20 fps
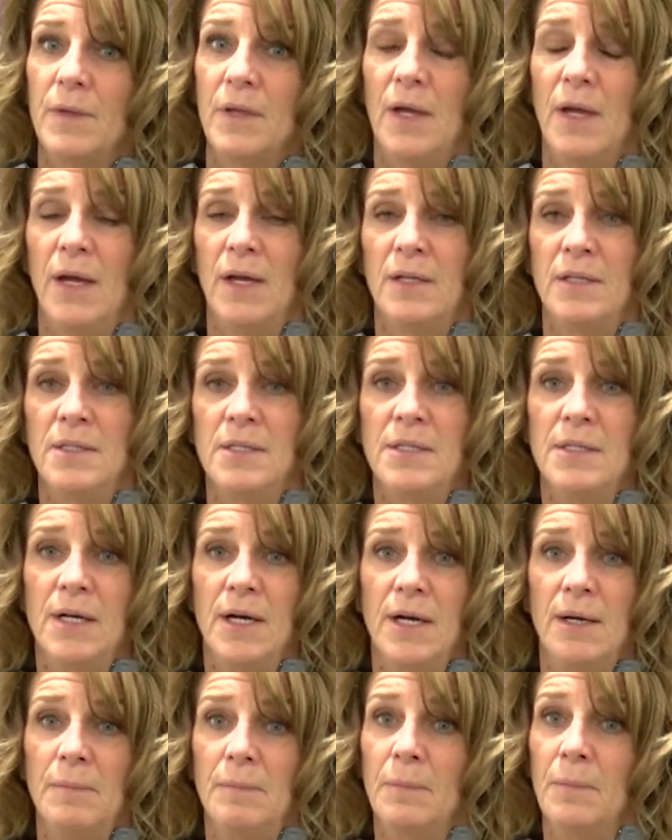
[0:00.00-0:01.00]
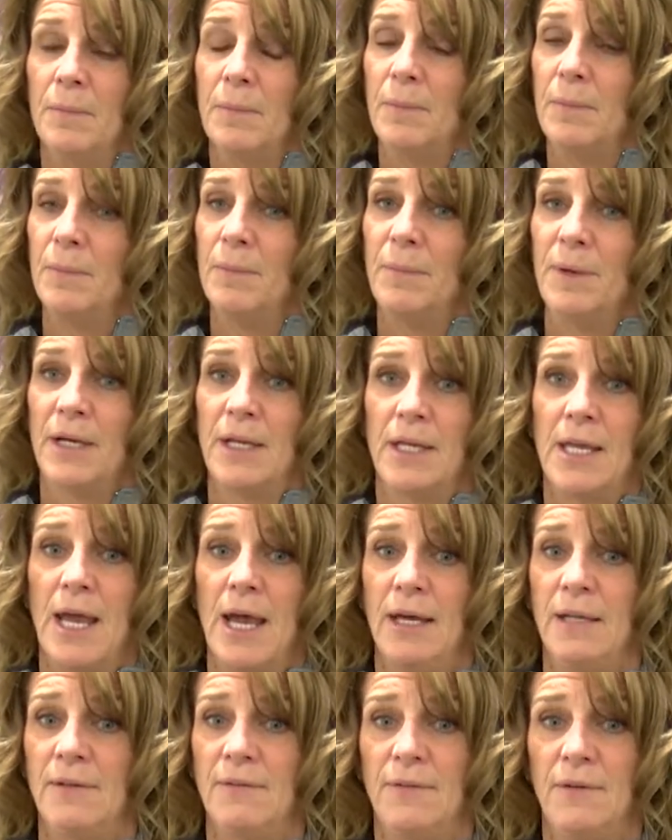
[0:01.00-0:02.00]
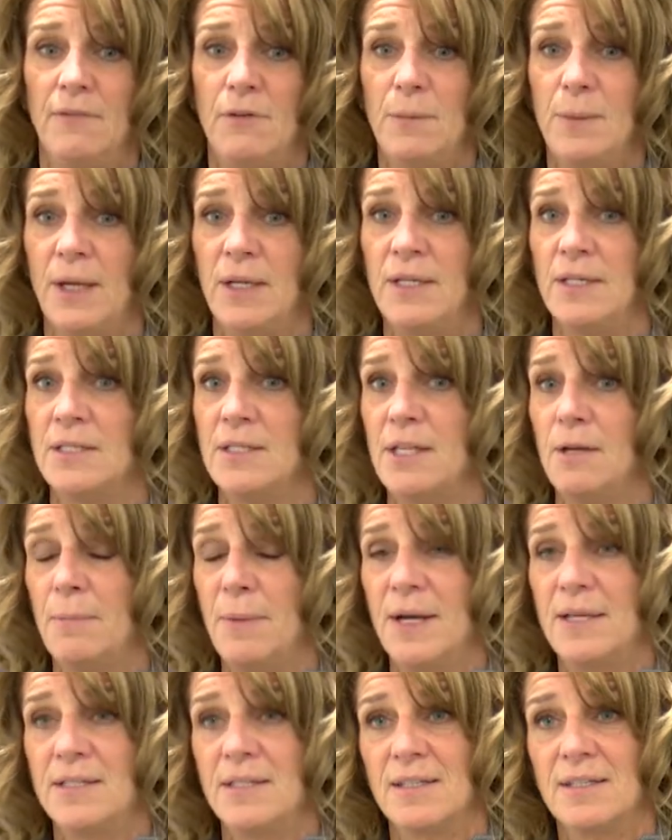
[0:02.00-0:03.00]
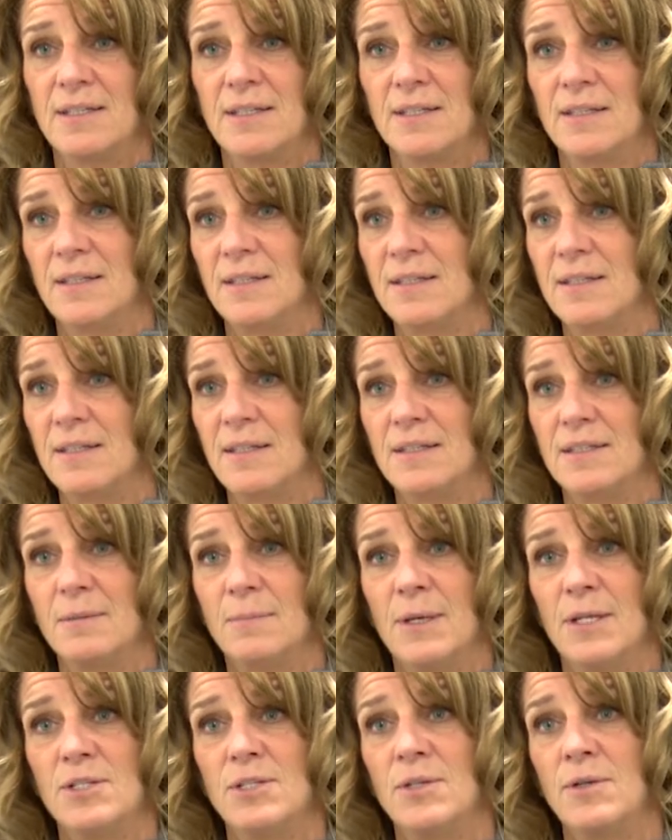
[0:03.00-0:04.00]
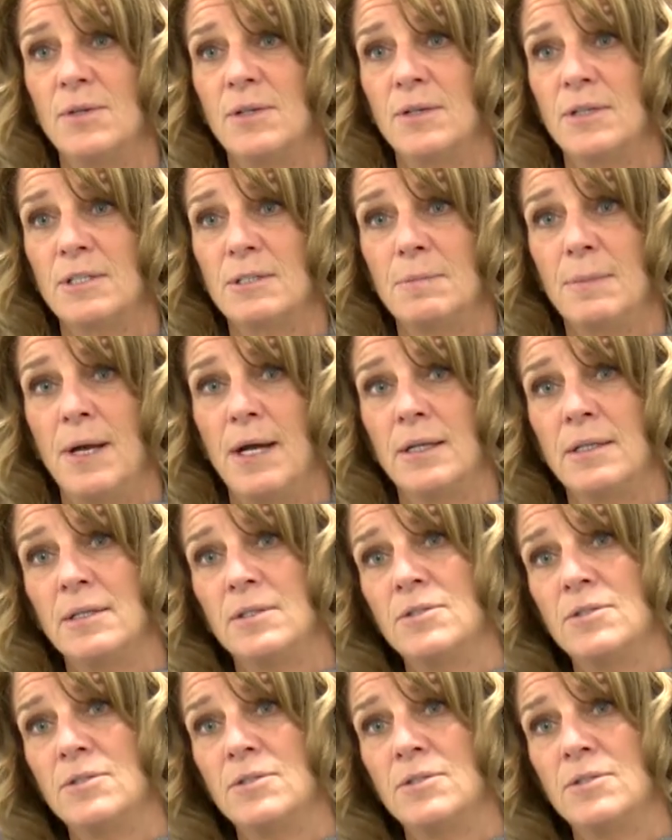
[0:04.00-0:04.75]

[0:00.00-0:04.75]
But again, if everybody does their best, that's the best you can expect.